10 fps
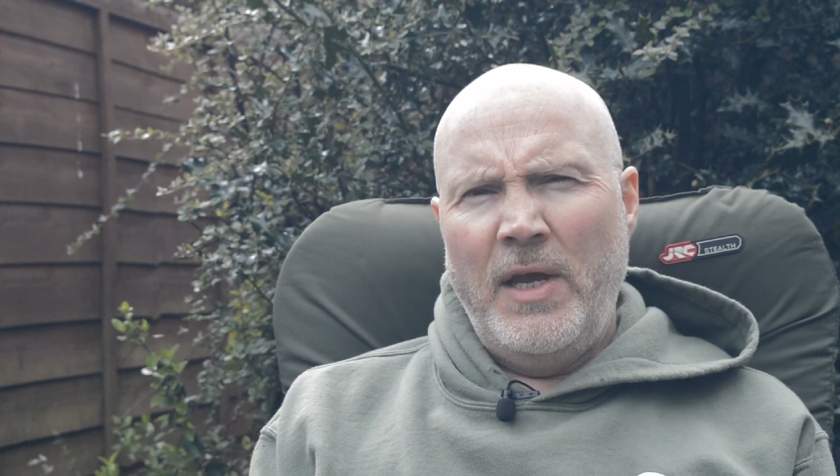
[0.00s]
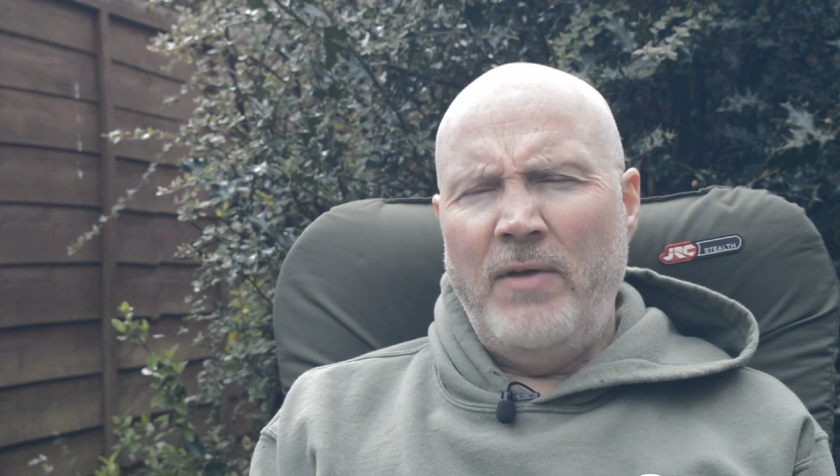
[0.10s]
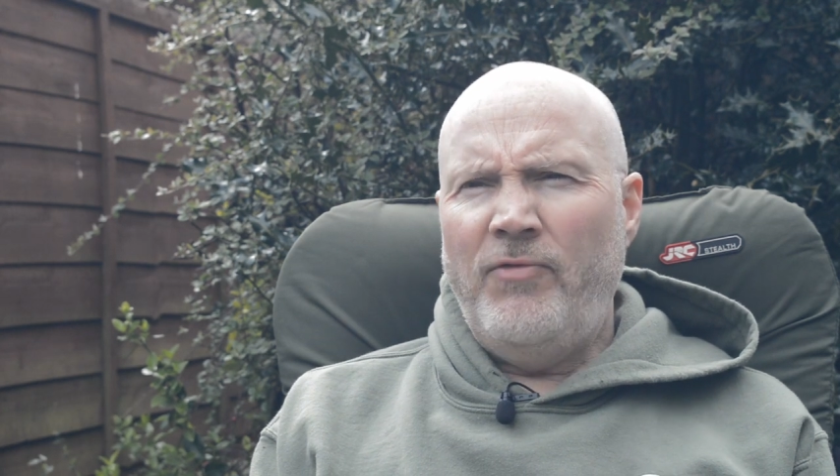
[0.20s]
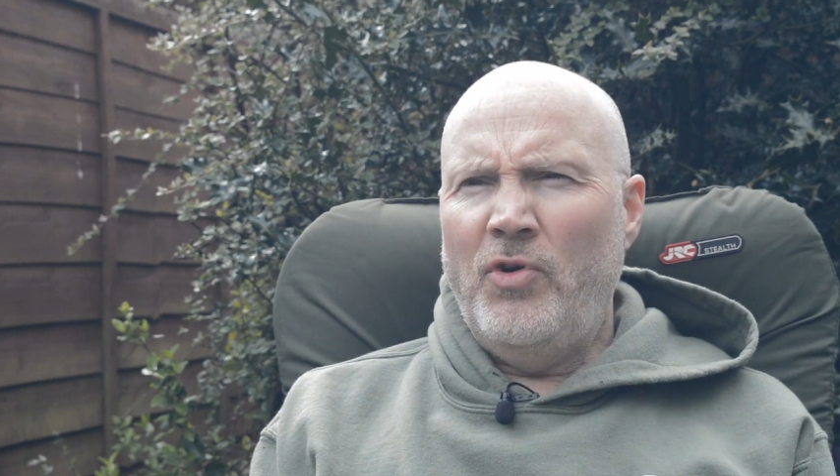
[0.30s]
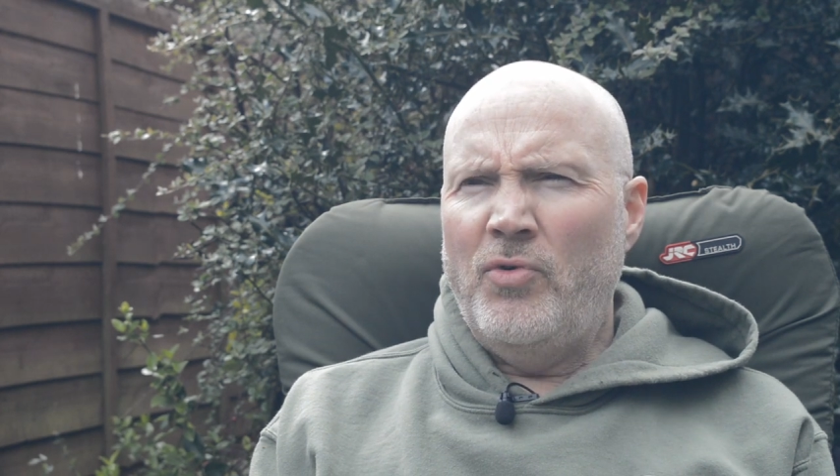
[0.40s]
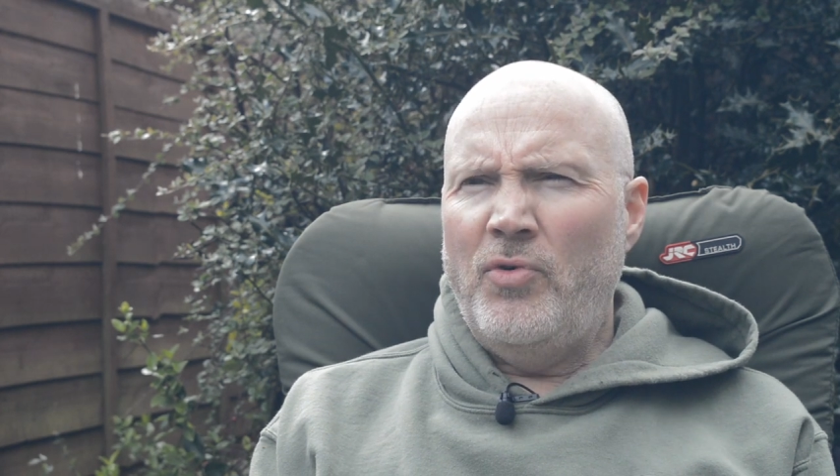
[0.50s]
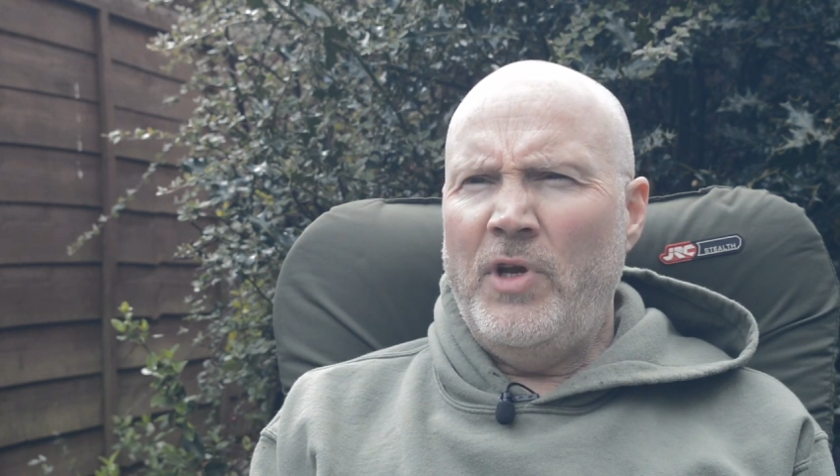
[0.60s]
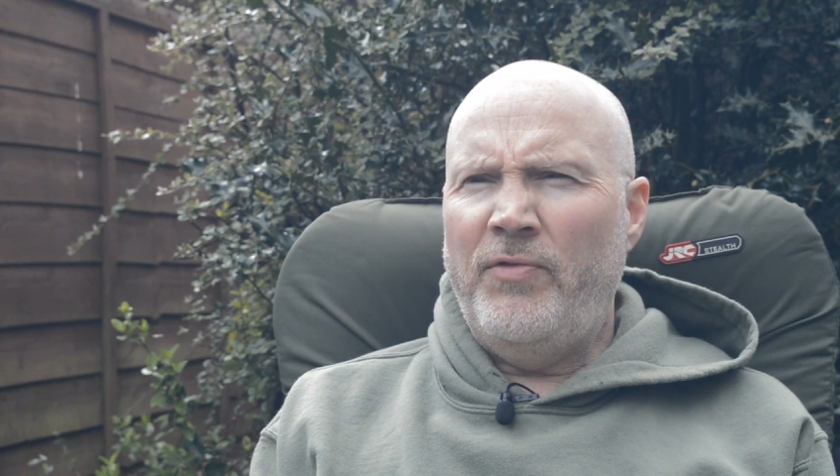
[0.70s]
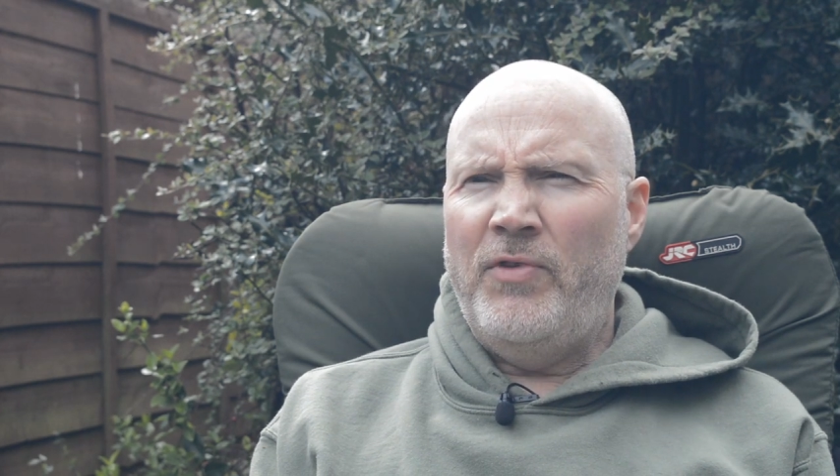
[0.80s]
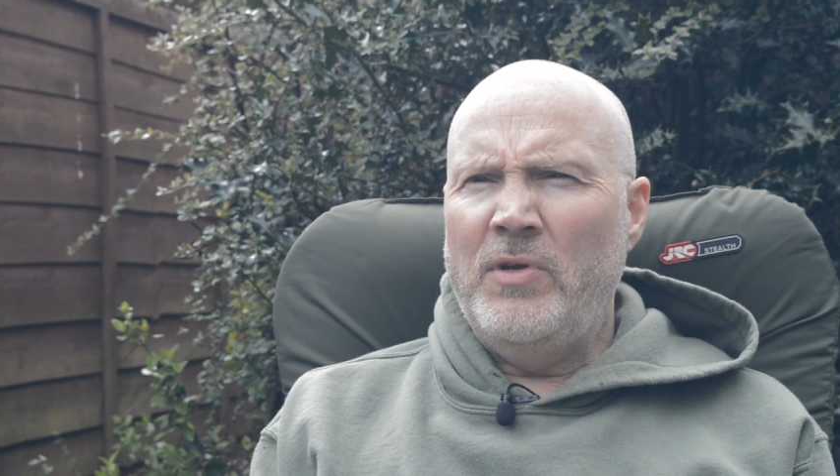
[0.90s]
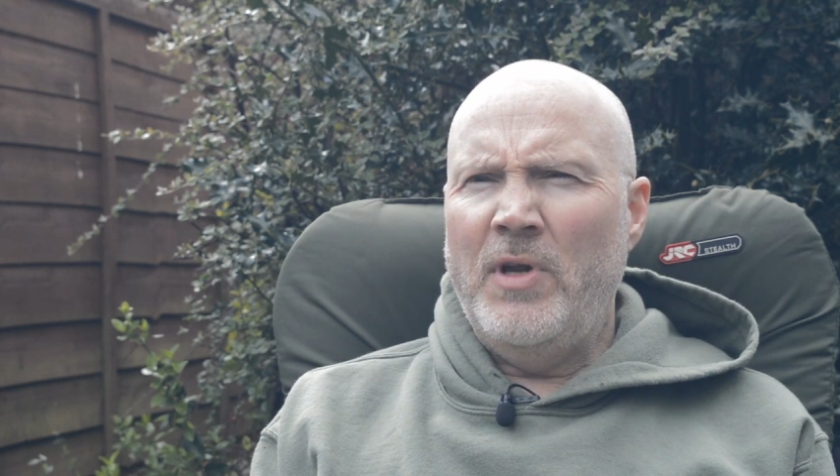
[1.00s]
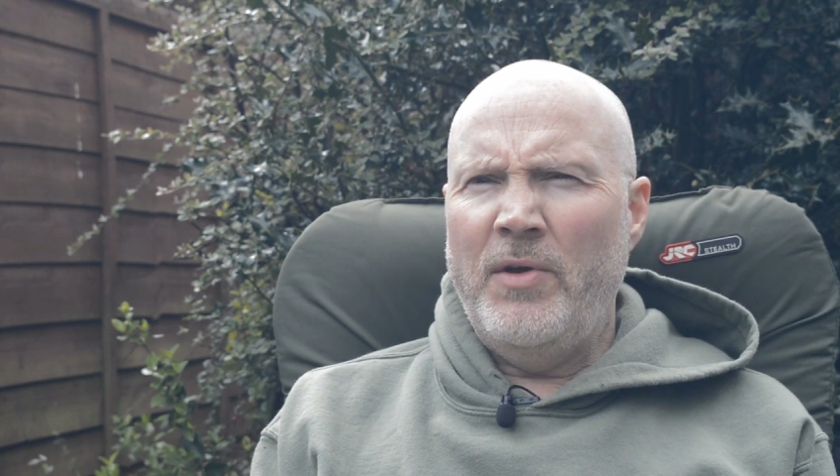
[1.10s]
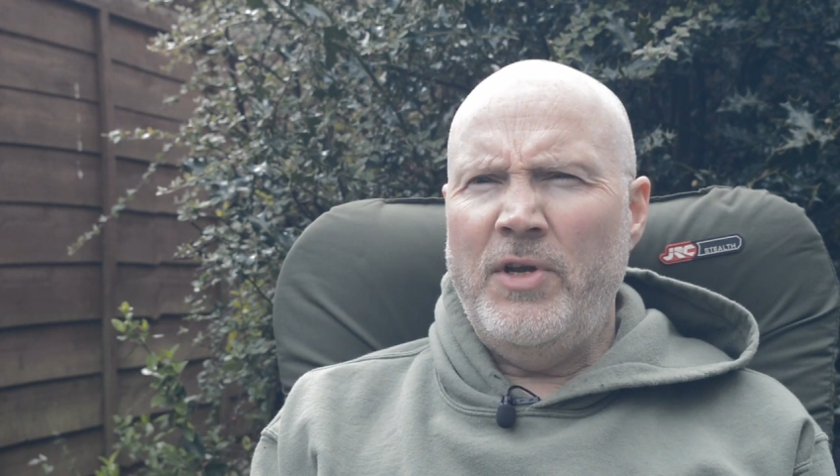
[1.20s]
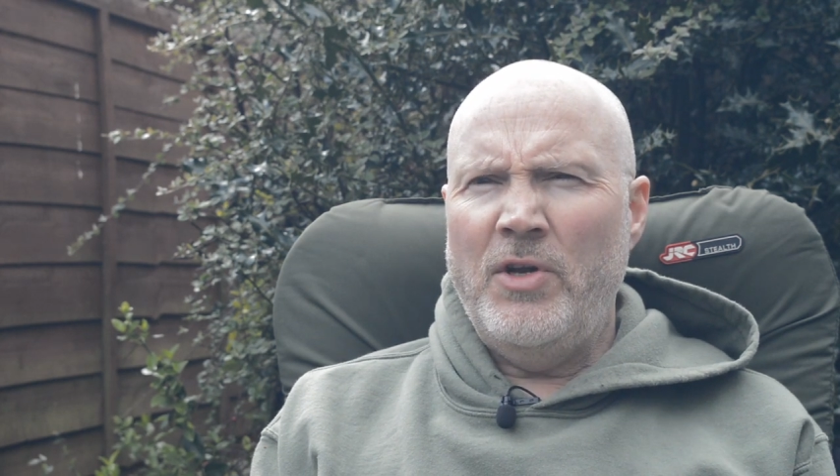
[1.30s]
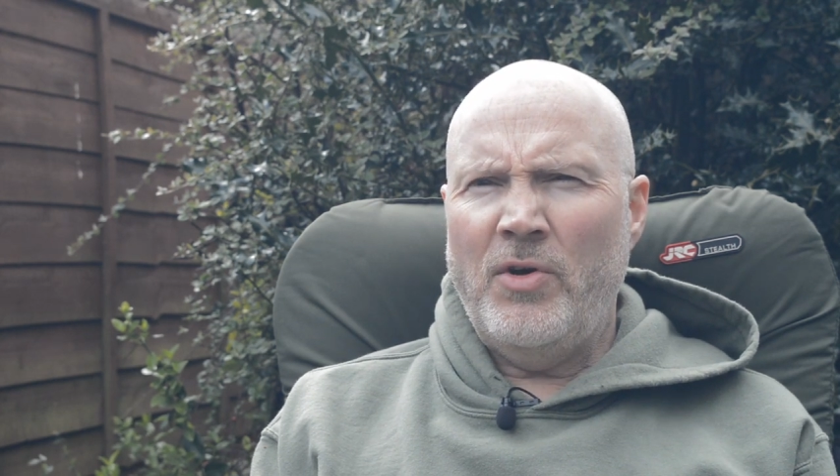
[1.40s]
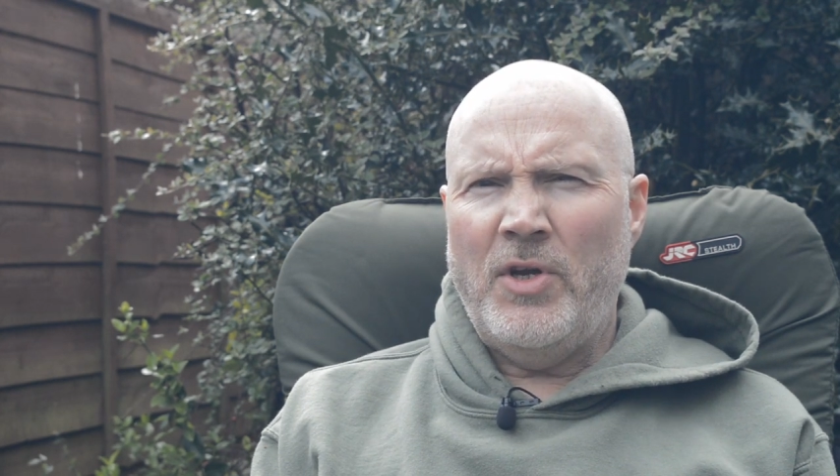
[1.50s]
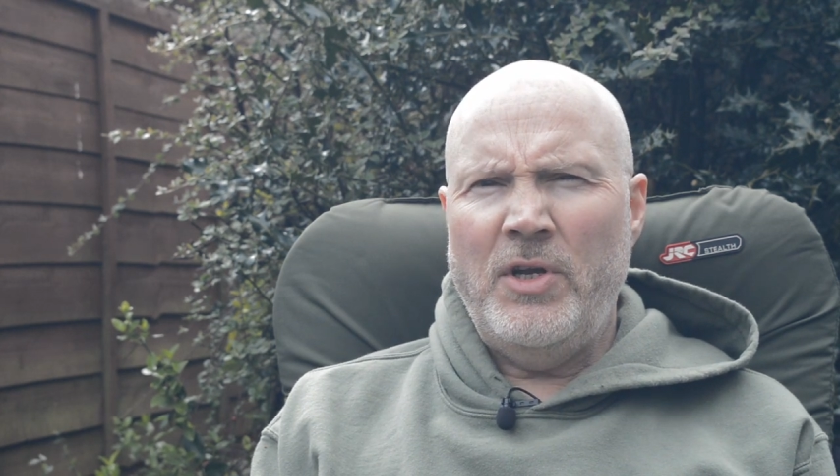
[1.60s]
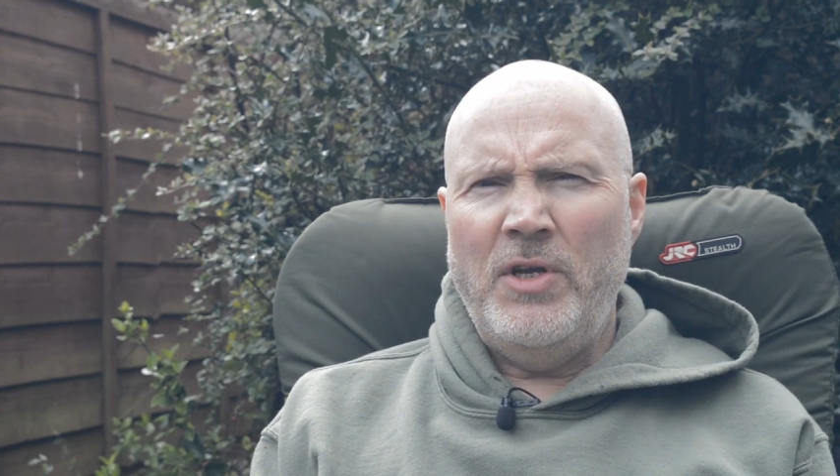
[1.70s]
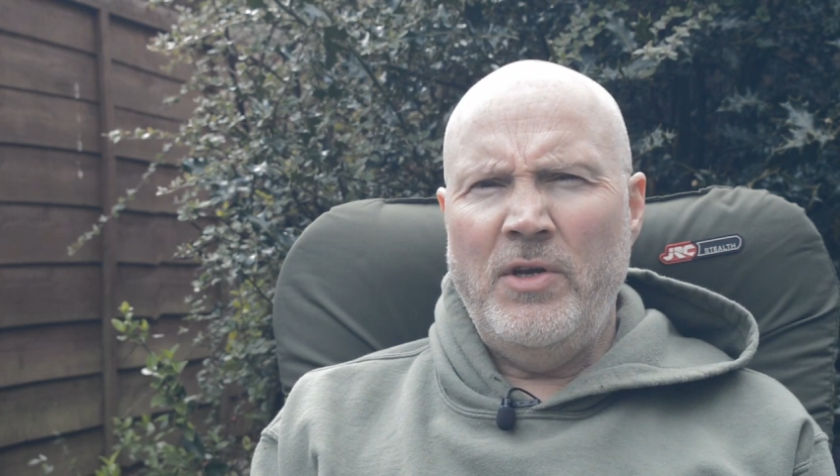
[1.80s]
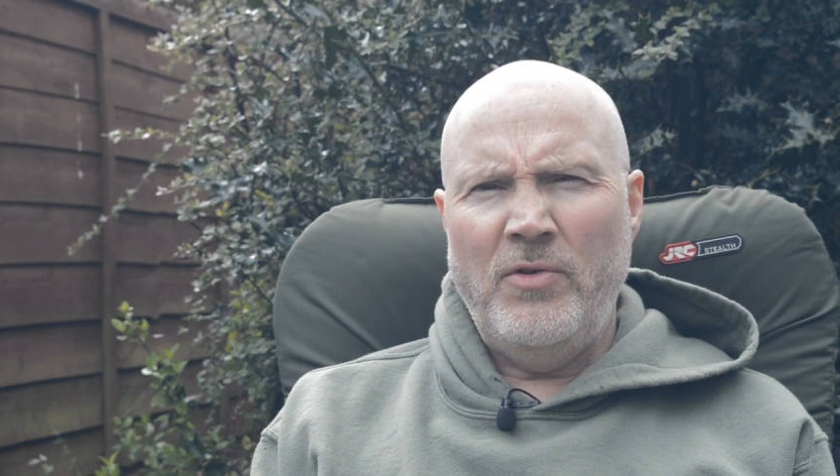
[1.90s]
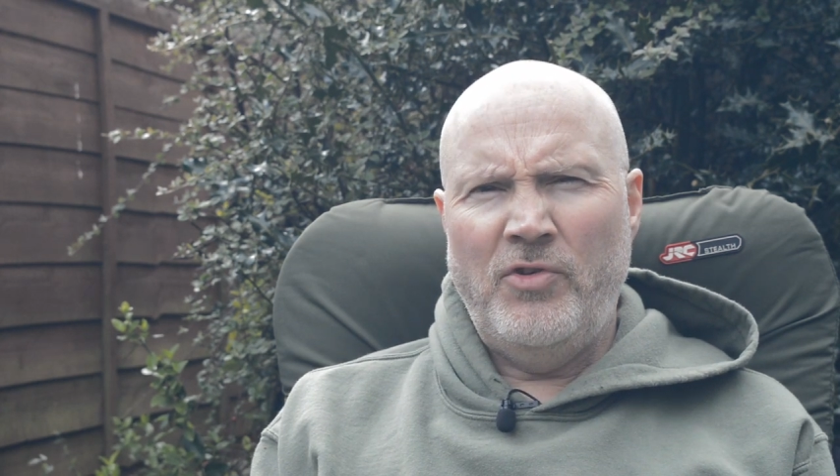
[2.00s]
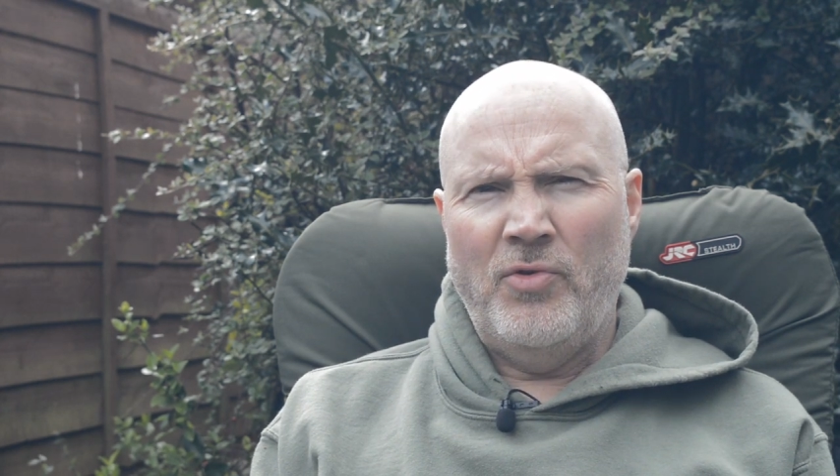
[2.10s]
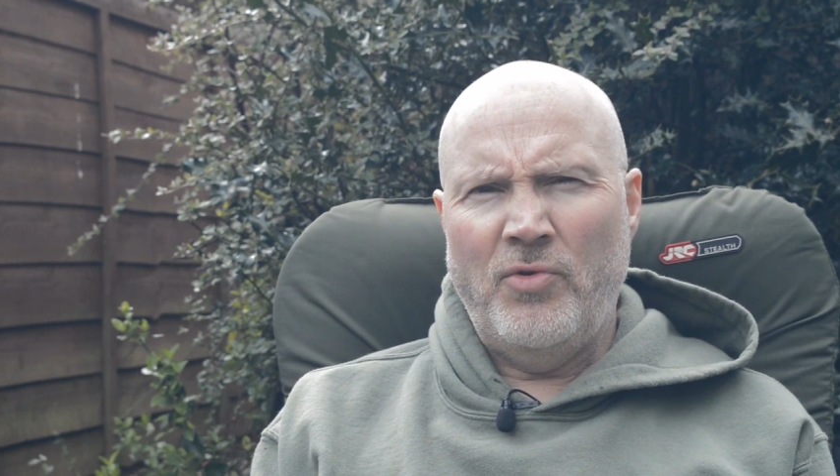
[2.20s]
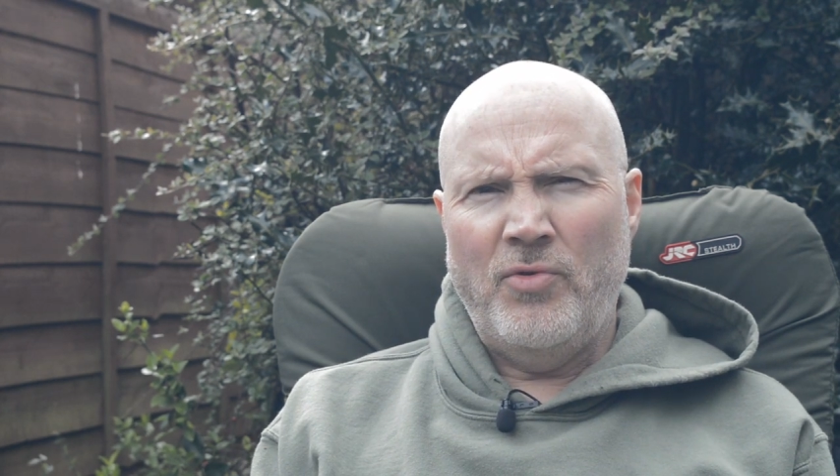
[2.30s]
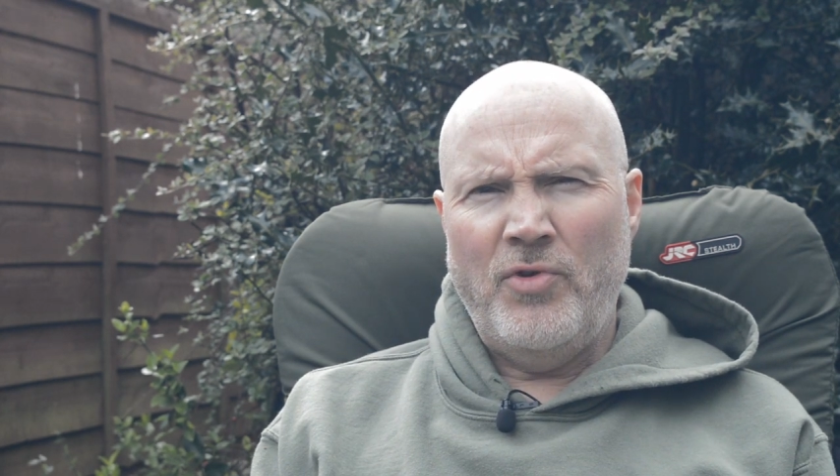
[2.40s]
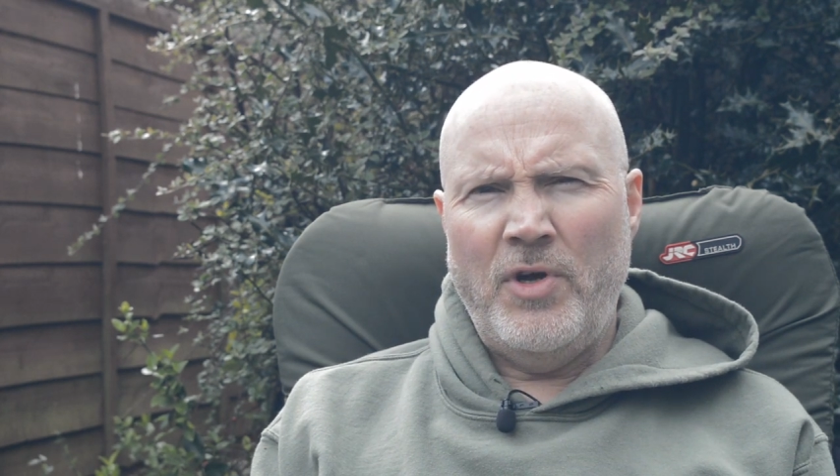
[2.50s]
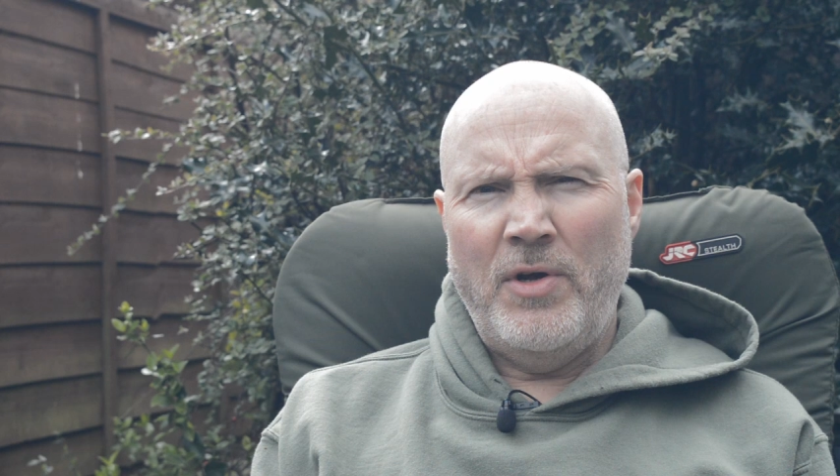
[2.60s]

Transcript: if you know you're not going to use your